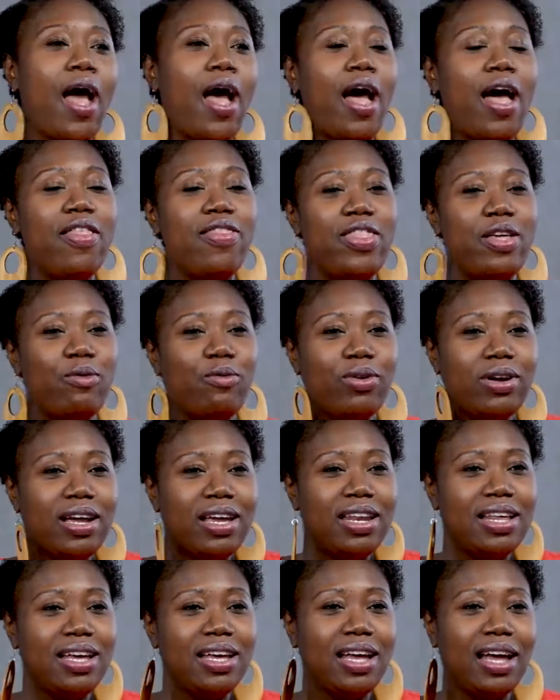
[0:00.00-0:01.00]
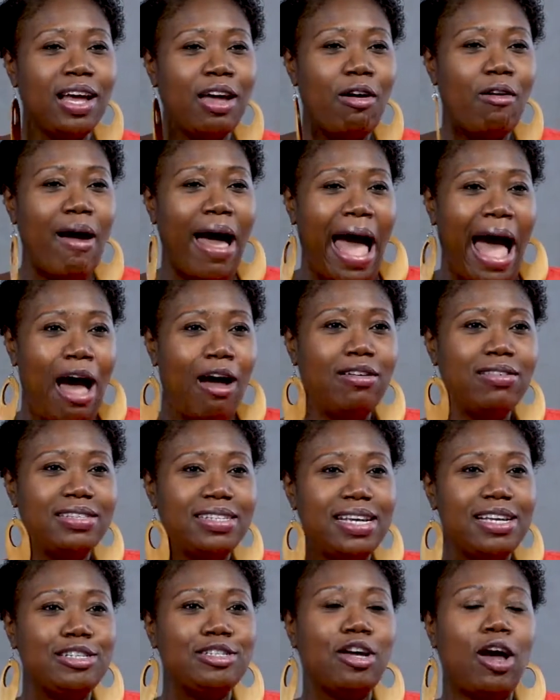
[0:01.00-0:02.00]
And then we're going to go out
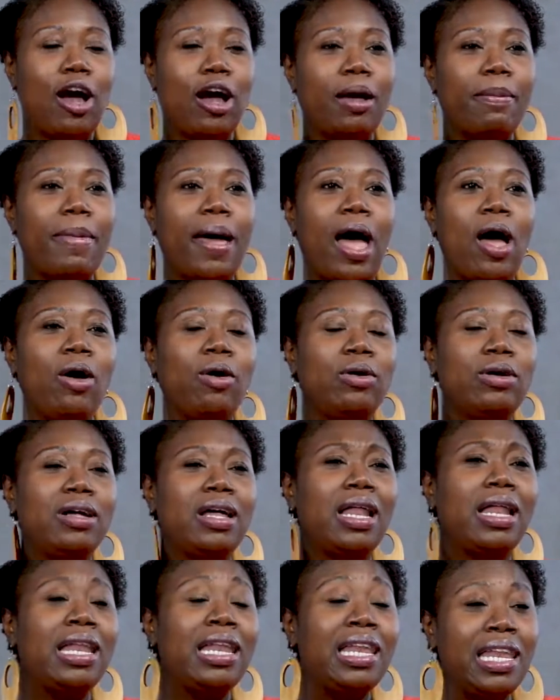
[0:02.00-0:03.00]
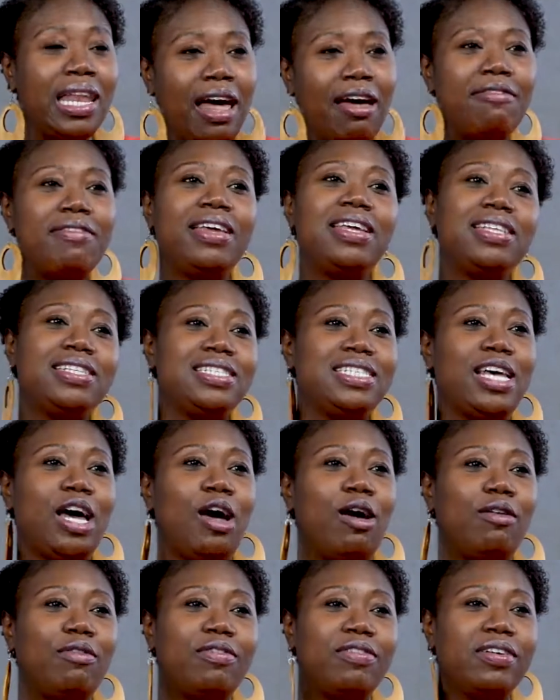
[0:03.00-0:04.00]
and talk about loving
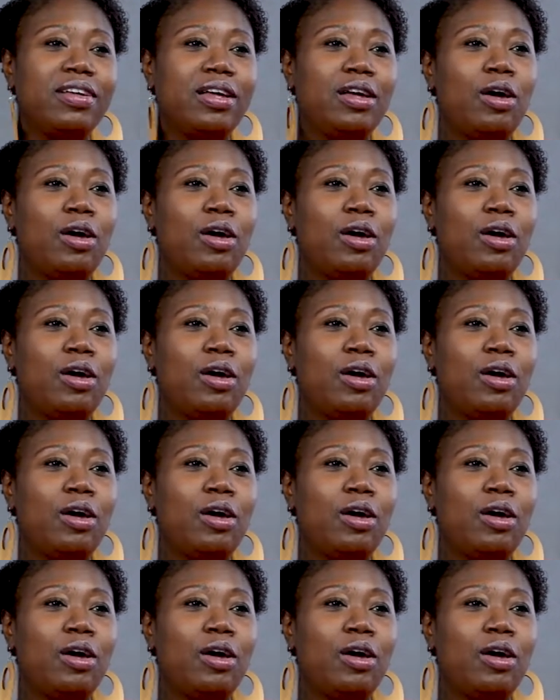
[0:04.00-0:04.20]
self.